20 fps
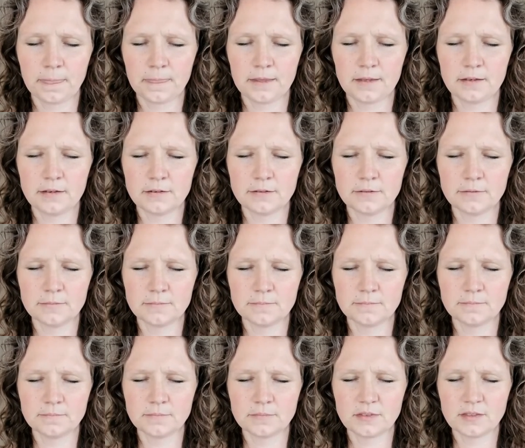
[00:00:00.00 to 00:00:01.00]

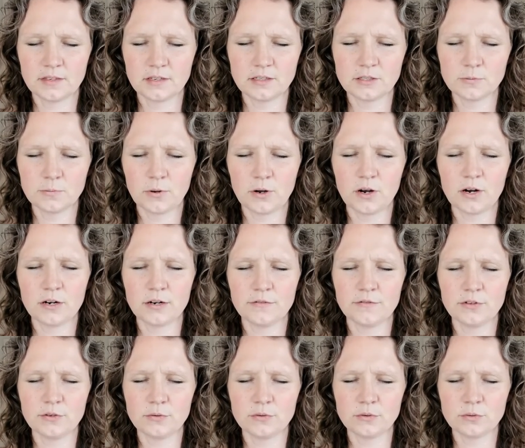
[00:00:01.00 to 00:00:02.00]
This part of
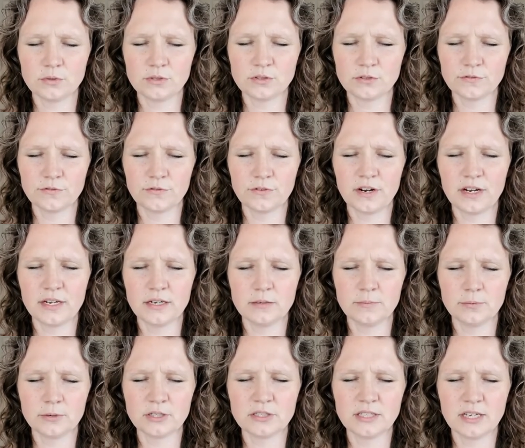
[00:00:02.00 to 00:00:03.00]
you who was afraid
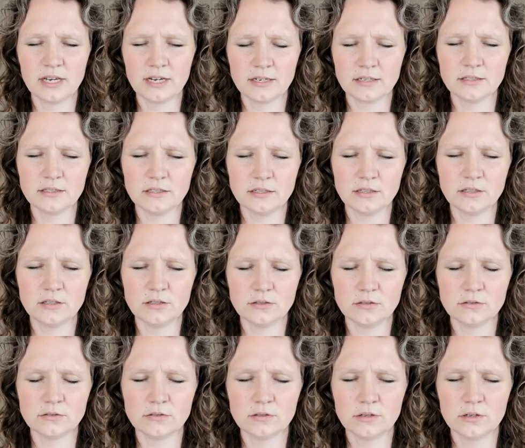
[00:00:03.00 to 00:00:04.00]
and protecting
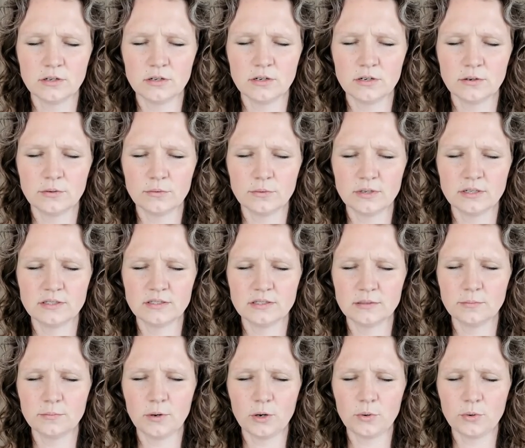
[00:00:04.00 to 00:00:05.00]
you with
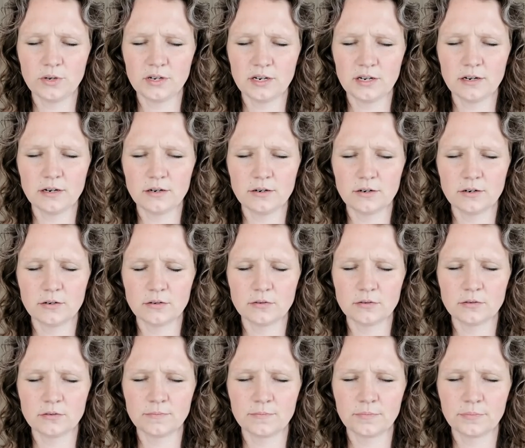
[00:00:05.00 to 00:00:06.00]
the bow and
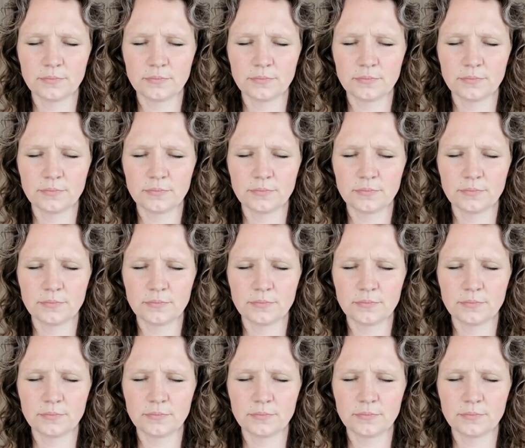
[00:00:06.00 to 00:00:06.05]
arrow.